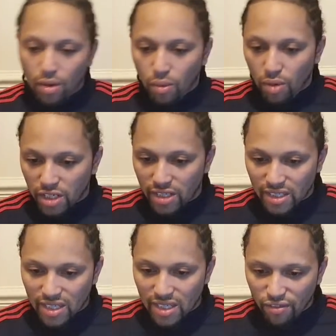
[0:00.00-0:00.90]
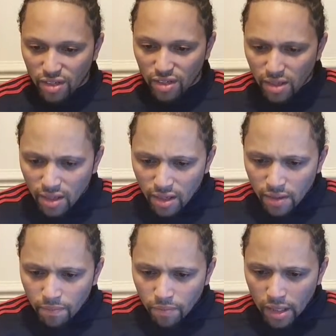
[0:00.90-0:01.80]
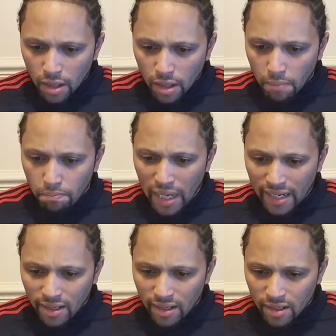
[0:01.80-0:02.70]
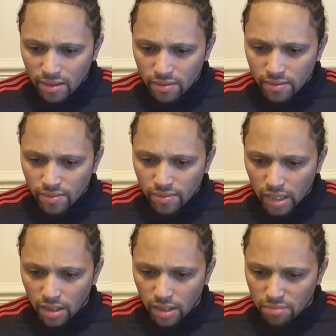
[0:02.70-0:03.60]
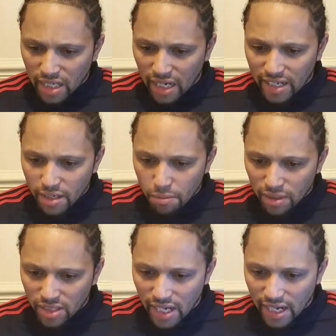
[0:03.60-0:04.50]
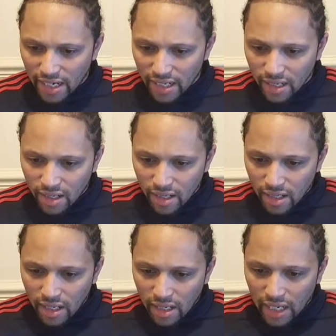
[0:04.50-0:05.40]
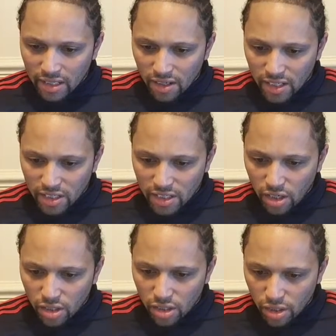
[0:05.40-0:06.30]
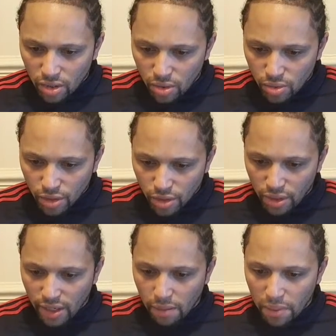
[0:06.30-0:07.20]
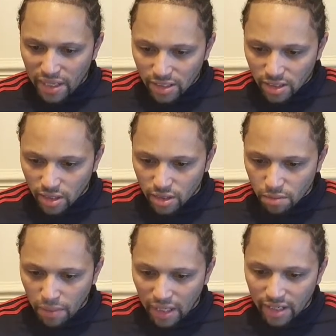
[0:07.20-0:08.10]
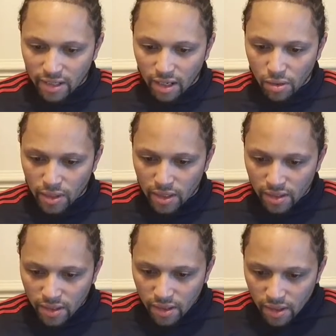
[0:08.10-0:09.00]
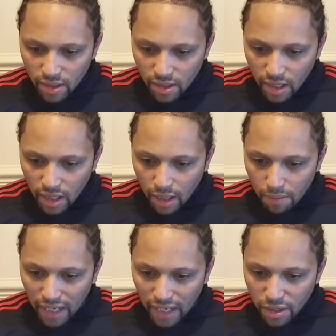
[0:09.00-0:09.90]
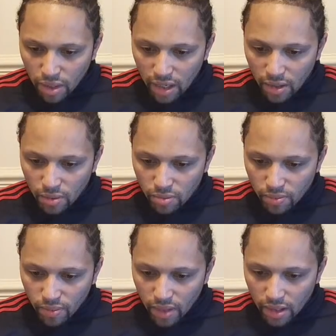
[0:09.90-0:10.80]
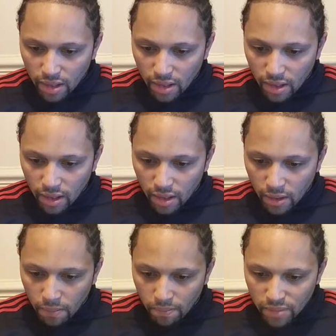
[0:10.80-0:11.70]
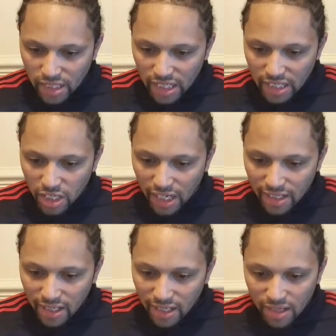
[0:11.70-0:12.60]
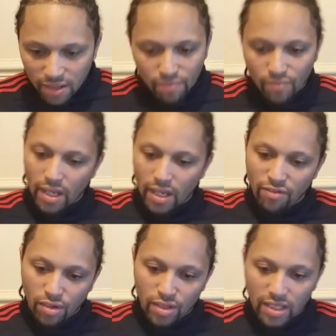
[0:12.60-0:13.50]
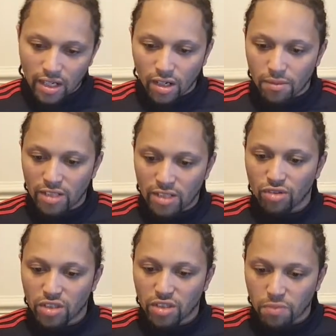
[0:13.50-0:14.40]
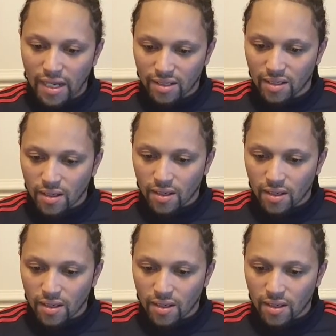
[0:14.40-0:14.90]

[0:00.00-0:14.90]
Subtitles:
who are watching this after. Ben, Tayyip Hussein, Adonis Goku, Unique Pieces, Billy Dalton, Emmanuel, DJD, everyone in the comments, respect.